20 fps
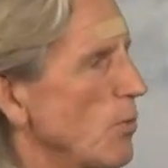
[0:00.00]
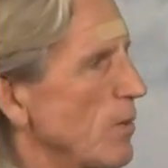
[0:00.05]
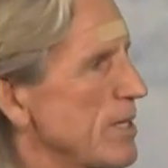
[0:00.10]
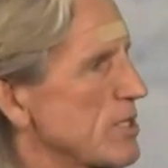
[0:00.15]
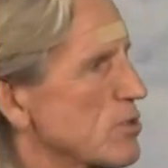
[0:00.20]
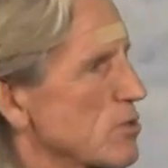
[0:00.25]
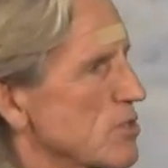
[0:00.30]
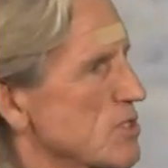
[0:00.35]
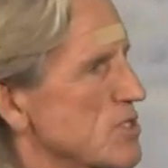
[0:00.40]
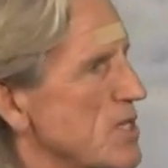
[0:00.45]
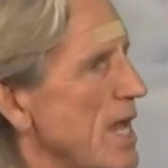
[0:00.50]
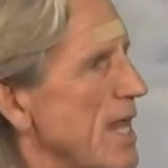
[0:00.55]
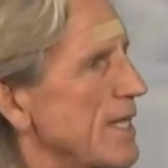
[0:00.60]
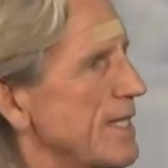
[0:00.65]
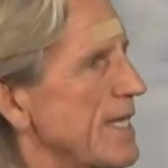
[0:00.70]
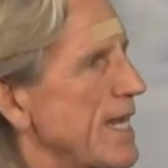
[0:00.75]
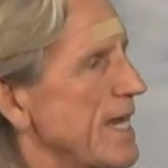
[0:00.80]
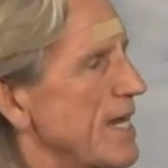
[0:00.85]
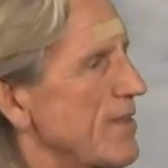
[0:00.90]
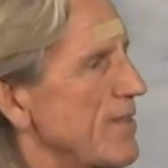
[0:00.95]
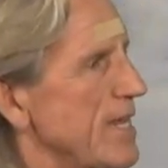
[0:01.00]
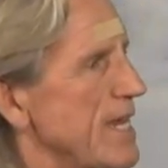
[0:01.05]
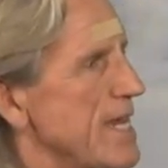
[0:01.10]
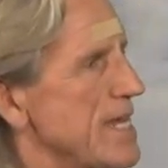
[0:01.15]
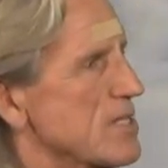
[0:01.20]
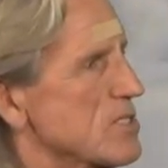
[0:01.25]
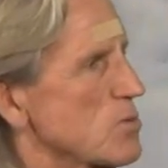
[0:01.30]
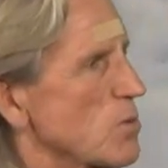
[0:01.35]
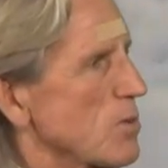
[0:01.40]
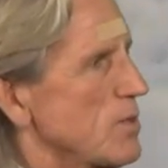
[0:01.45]
Winds are solid out of the
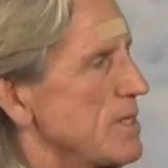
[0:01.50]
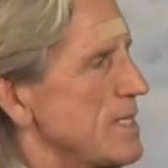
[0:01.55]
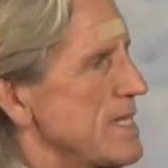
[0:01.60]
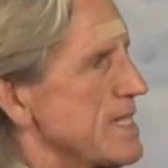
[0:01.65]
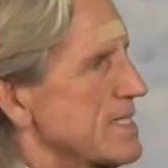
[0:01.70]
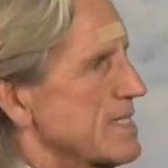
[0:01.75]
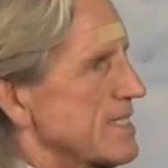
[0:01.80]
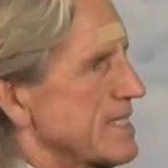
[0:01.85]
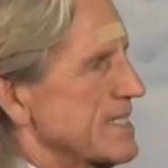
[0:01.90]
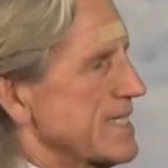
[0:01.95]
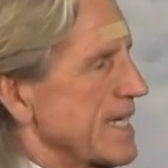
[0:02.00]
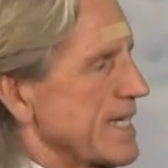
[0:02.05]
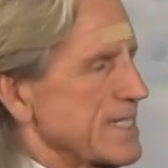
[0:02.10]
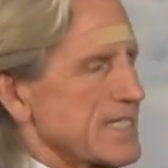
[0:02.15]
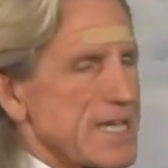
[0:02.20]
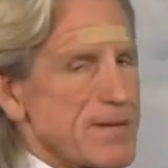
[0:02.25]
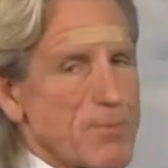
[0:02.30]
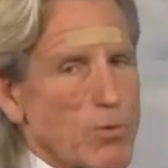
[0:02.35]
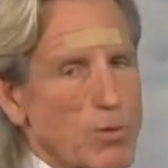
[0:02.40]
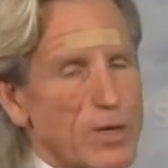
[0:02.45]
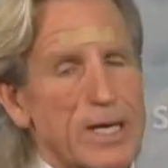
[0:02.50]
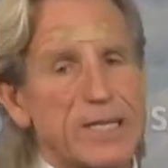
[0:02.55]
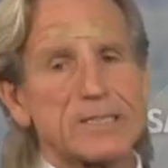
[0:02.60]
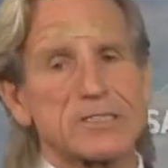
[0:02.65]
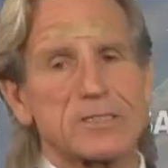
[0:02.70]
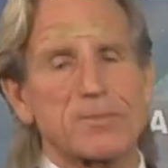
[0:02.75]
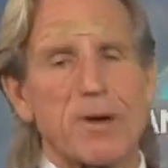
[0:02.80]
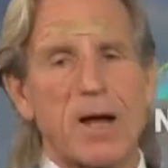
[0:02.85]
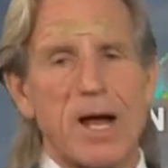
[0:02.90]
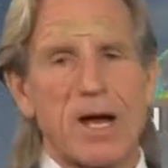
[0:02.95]
east northeast at 16, but we're getting
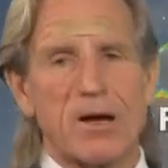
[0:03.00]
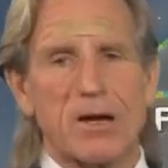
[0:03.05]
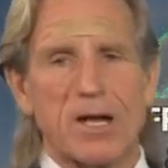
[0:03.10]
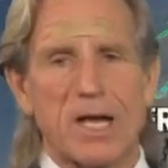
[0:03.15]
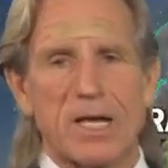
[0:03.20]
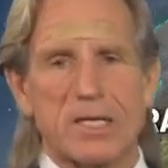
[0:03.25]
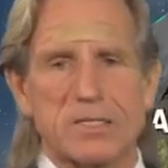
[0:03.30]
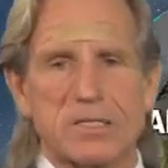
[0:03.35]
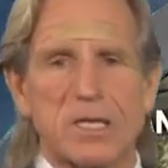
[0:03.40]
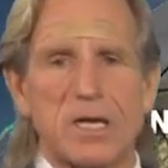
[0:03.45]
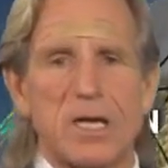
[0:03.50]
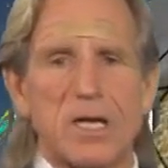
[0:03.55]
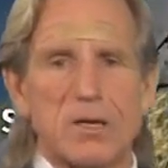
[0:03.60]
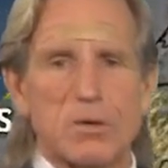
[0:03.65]
some higher gusts.